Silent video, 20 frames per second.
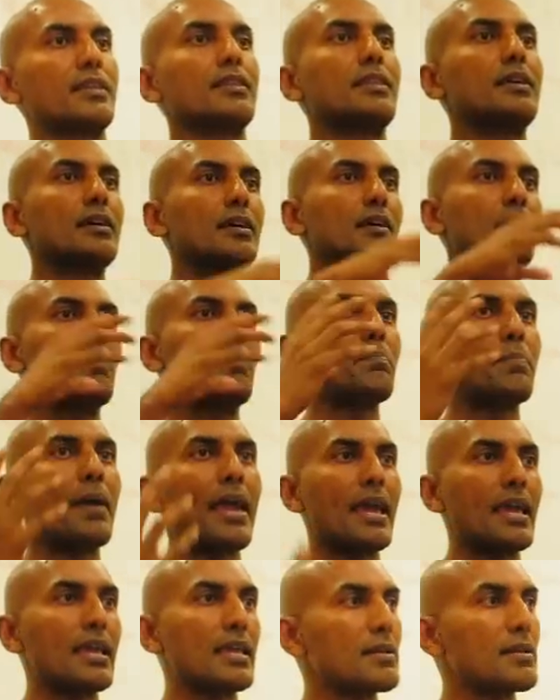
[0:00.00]
the
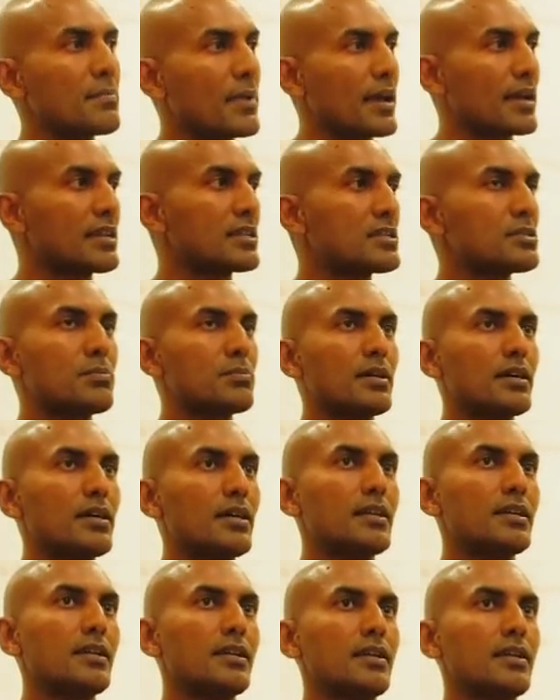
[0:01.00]
pain
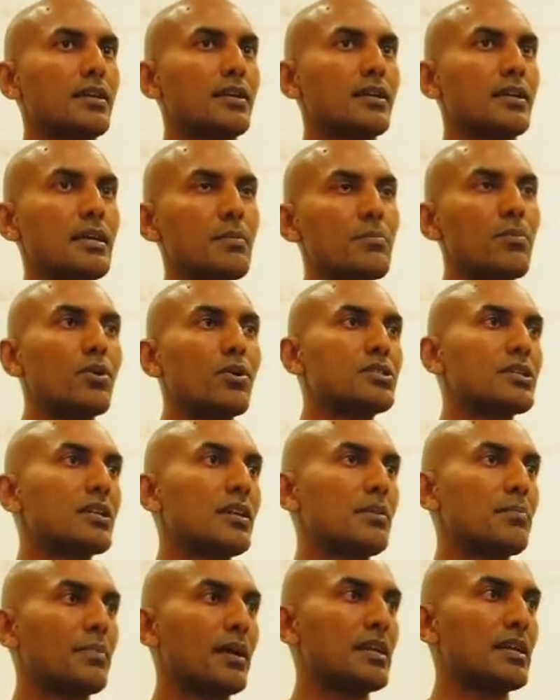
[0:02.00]
management,
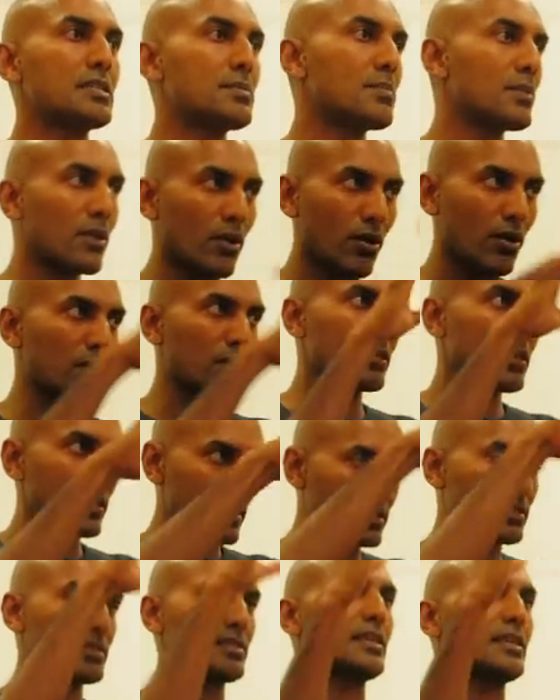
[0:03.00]
emotional management, all
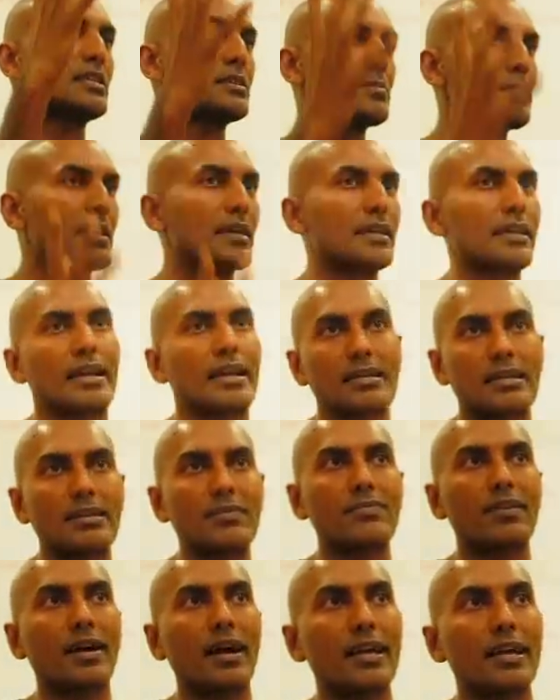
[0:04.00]
this is being
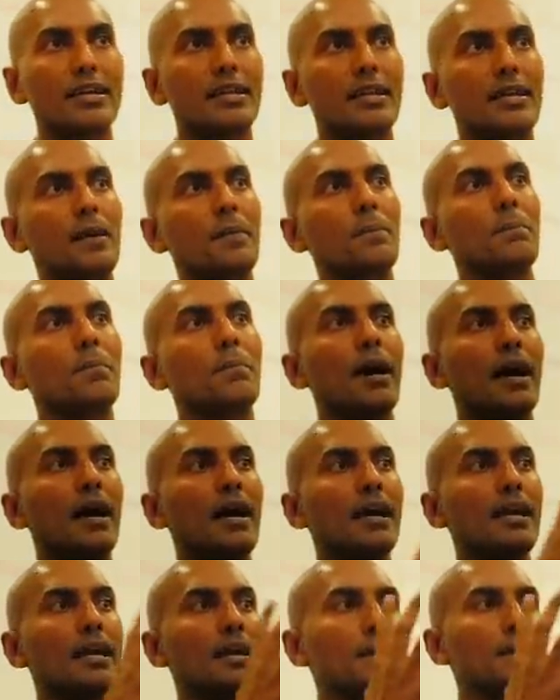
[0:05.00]
rectified
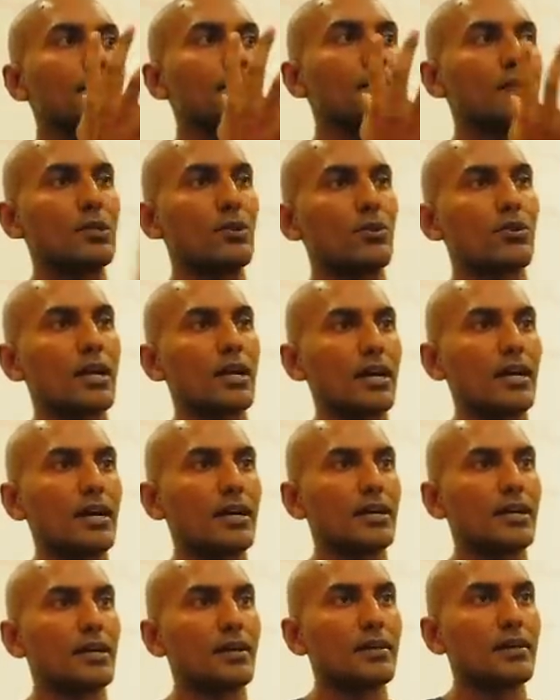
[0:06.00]
by
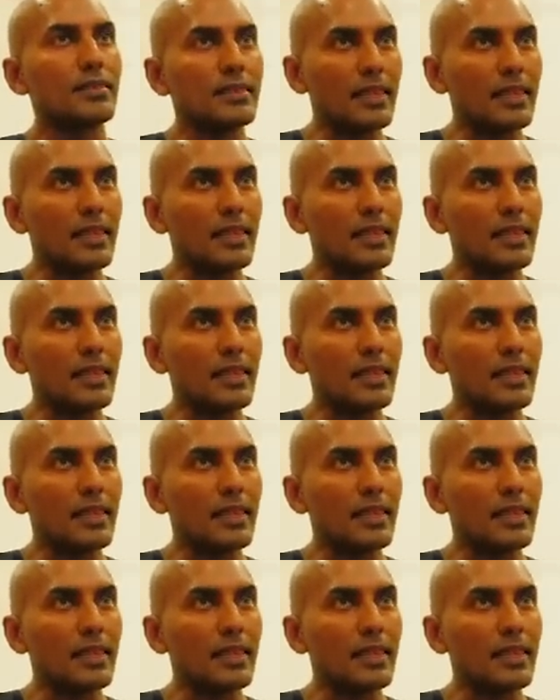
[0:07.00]
yoga.